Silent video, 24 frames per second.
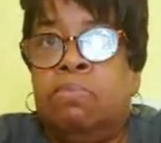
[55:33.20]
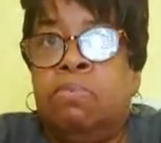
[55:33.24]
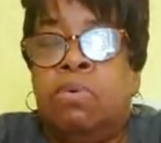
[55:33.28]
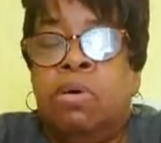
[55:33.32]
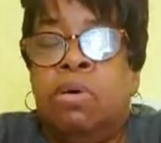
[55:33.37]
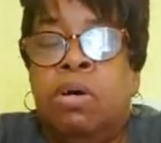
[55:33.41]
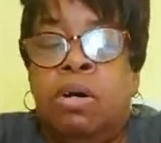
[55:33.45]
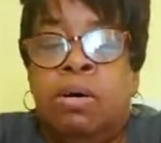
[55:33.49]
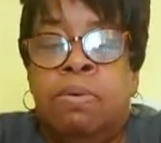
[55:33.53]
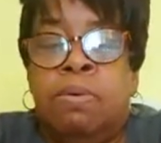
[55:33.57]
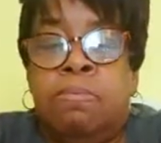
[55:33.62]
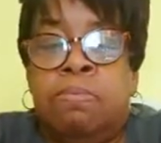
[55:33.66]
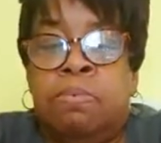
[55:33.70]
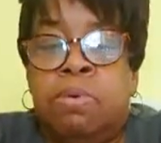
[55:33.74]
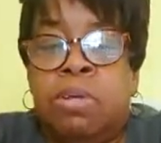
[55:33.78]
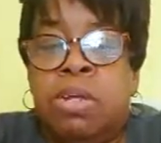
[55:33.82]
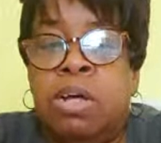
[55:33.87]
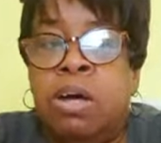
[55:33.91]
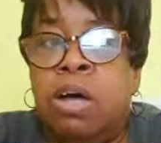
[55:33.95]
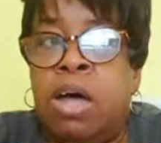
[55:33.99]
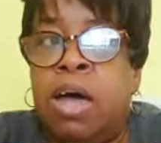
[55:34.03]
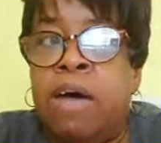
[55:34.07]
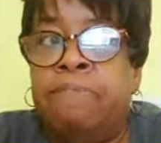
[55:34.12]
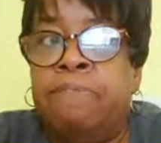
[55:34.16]
'Cause
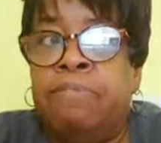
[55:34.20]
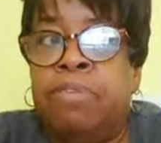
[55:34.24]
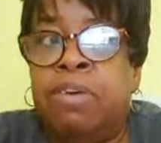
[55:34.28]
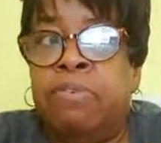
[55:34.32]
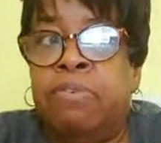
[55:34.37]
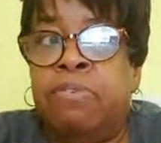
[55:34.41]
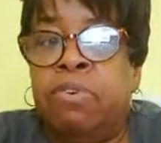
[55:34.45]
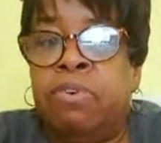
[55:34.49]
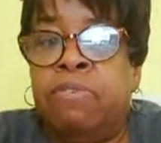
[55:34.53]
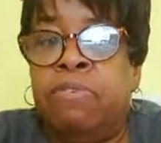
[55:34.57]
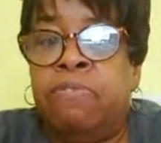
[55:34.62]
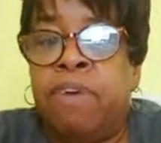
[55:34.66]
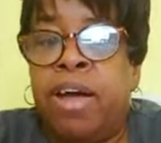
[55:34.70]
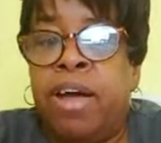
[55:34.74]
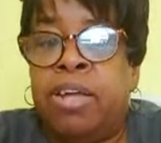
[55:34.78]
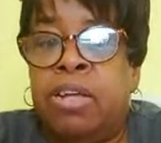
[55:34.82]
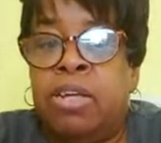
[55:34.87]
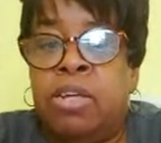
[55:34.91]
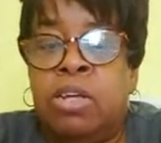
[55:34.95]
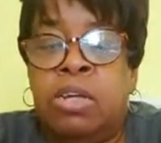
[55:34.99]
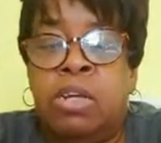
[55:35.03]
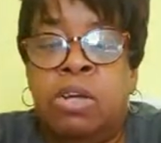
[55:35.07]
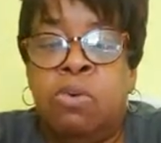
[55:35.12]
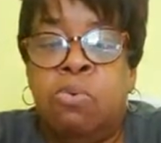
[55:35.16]
I have never
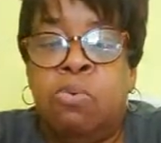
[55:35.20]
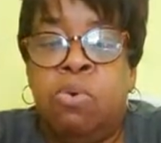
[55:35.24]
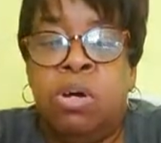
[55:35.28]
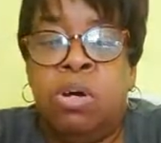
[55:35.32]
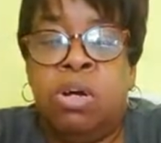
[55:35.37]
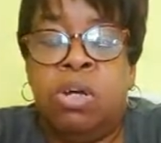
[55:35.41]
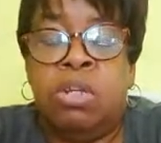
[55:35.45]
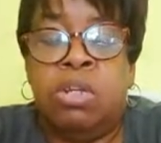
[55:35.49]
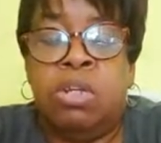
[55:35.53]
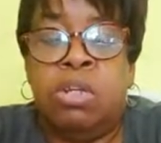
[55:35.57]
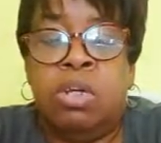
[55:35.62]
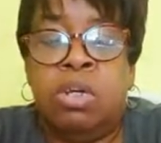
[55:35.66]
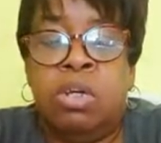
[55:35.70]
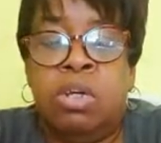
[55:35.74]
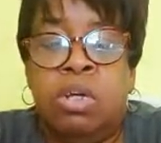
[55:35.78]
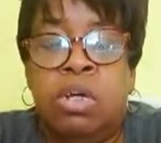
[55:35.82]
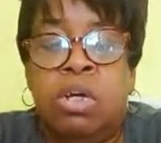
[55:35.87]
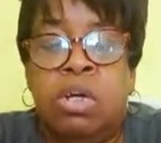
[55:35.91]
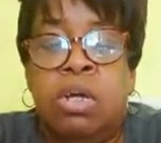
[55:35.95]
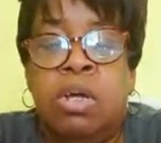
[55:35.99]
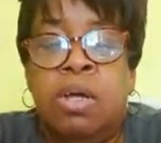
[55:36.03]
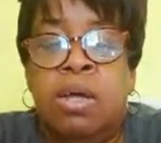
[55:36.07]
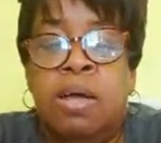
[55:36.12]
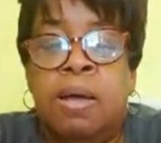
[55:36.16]
invited anyone,
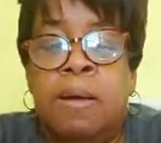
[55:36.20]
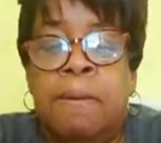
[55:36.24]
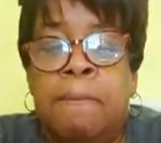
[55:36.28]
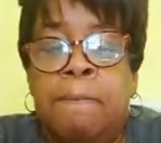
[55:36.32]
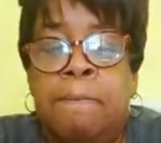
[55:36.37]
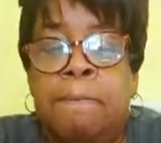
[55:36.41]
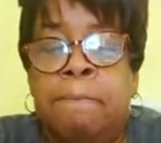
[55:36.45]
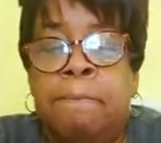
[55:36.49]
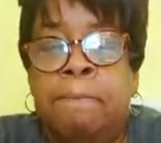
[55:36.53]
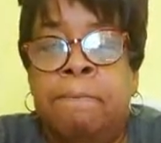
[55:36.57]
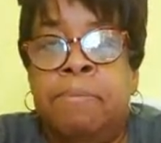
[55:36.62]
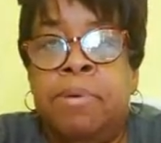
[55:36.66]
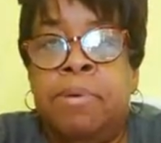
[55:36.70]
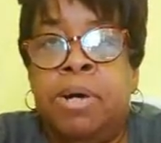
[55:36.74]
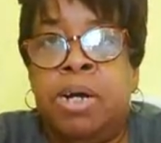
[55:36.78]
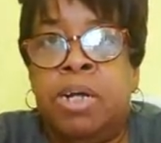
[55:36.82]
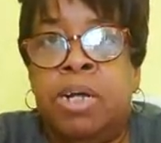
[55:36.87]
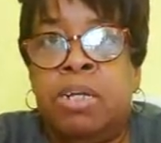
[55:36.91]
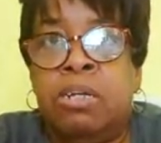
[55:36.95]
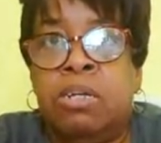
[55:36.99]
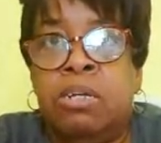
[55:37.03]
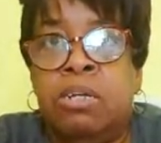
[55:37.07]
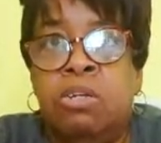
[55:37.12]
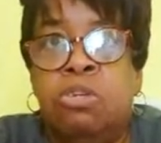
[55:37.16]
but
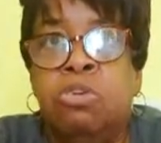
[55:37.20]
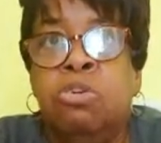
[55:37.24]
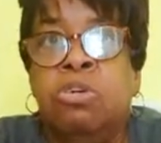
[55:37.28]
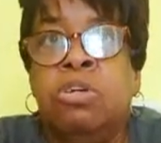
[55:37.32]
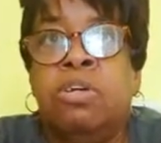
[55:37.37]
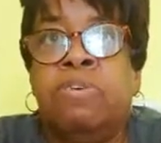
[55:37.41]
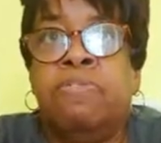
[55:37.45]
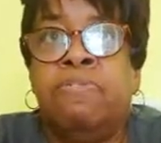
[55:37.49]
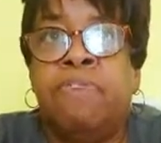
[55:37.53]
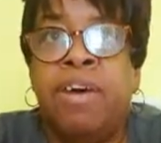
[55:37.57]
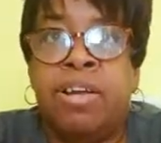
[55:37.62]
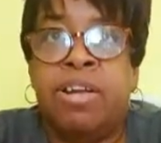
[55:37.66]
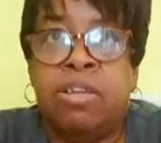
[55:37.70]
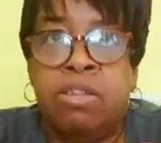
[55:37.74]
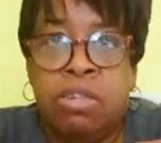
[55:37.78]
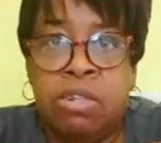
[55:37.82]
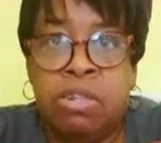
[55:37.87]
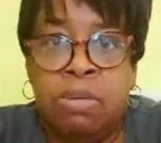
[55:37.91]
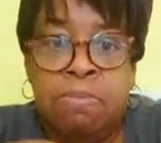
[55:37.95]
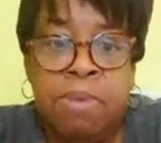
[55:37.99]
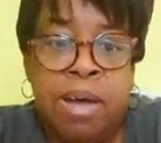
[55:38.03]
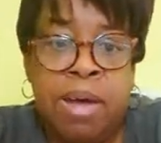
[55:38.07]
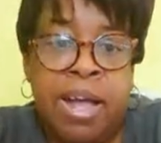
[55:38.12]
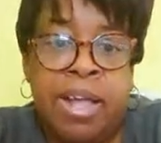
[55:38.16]
you can invite
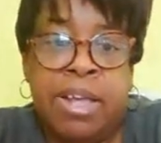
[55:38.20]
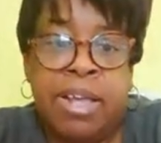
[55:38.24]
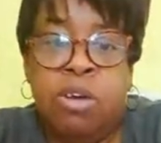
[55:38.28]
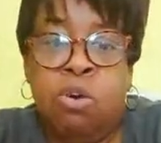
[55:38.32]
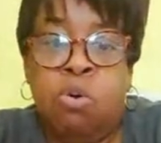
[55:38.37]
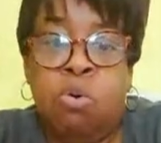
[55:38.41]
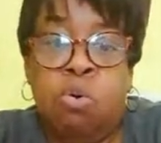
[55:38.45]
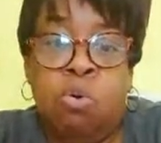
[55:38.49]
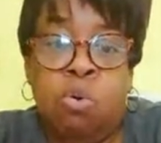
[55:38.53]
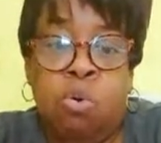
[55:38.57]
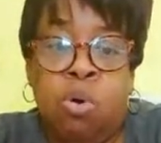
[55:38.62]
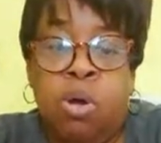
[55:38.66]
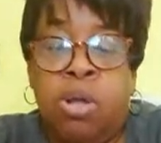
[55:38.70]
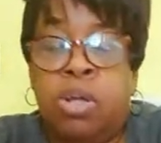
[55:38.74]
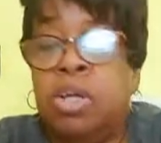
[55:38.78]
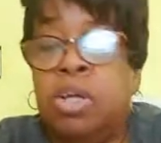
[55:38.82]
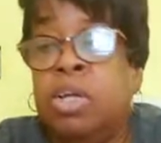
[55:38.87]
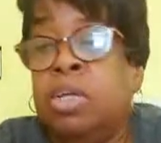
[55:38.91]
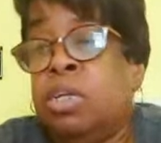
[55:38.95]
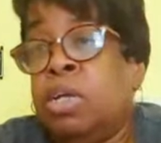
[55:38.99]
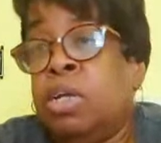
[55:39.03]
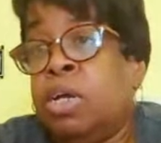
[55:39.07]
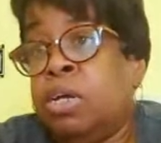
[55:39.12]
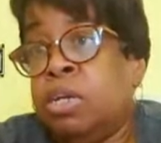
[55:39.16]
somebody on
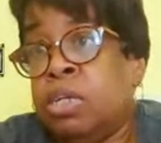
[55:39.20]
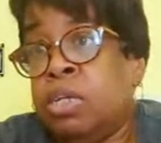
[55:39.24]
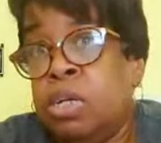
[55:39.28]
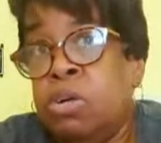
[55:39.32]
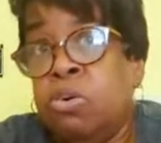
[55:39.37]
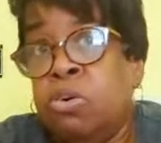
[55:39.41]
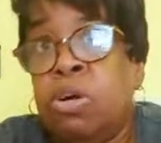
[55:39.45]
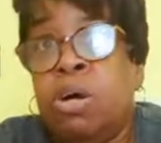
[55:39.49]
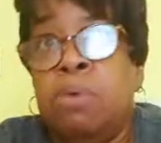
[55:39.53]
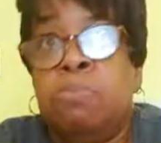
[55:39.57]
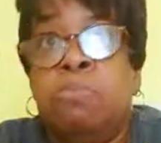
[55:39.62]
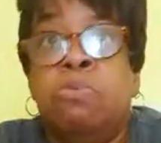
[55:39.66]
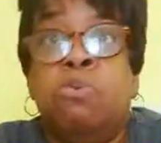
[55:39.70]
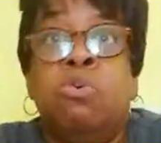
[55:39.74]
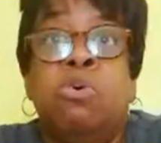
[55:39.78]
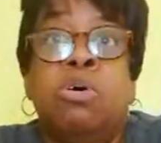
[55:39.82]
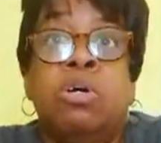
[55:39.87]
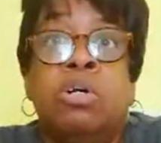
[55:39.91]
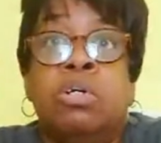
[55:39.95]
and they'll come over.